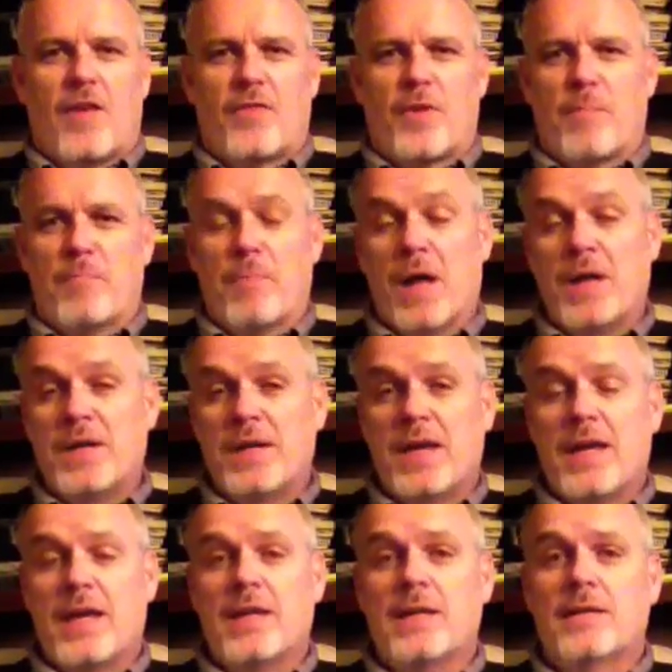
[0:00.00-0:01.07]
from
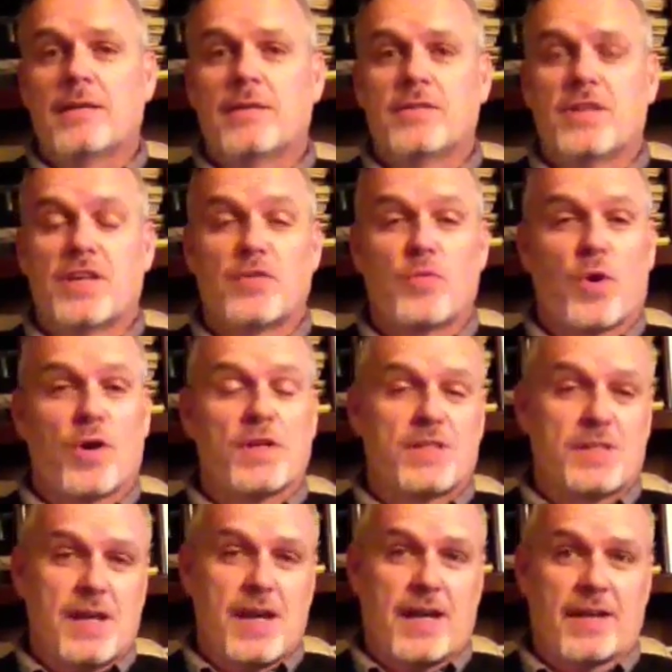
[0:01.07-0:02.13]
Monday, January
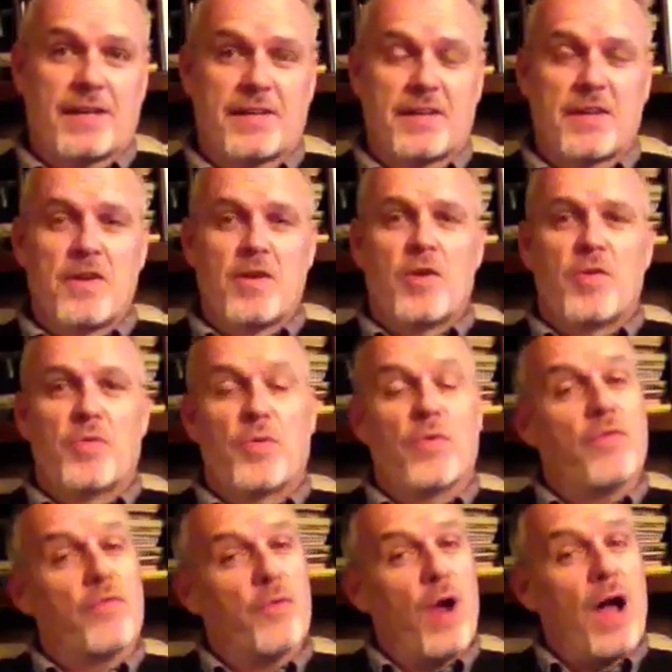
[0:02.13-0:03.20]
2nd, through
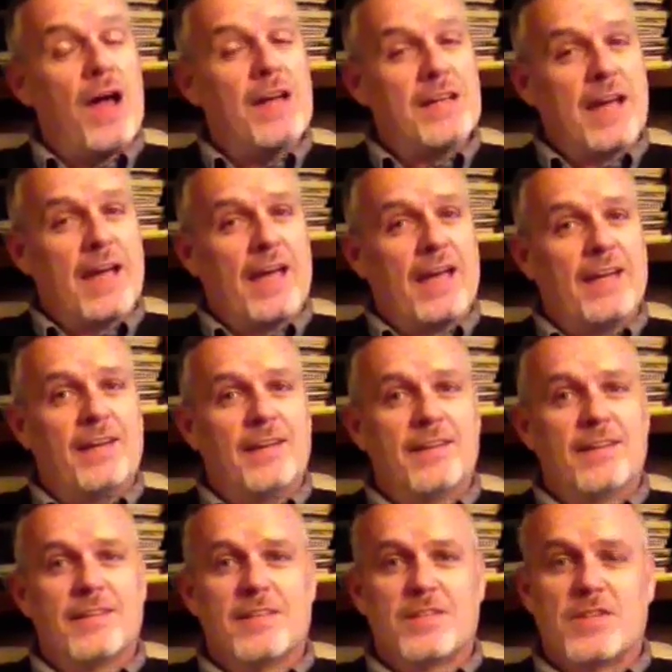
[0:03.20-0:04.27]

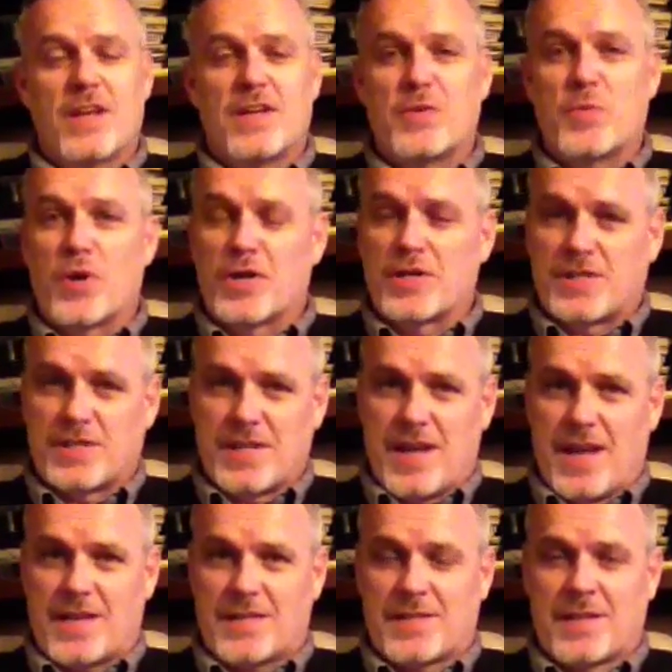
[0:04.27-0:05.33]
Friday, January
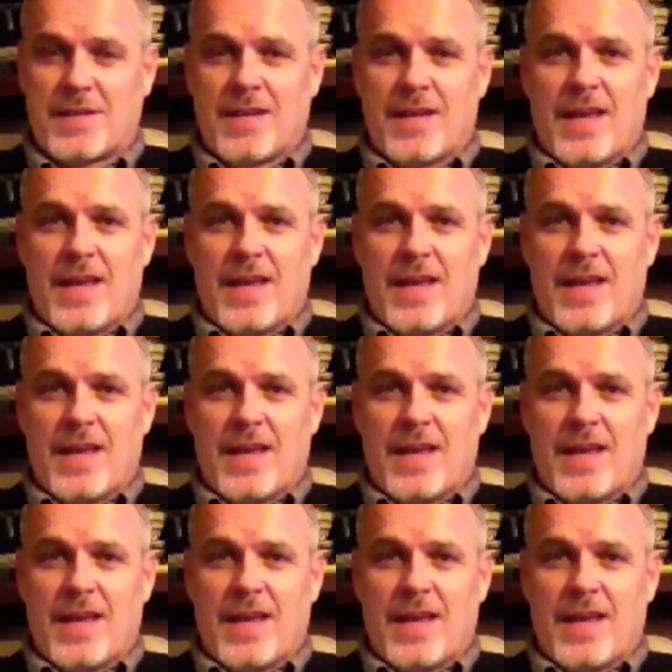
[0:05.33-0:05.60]
6th,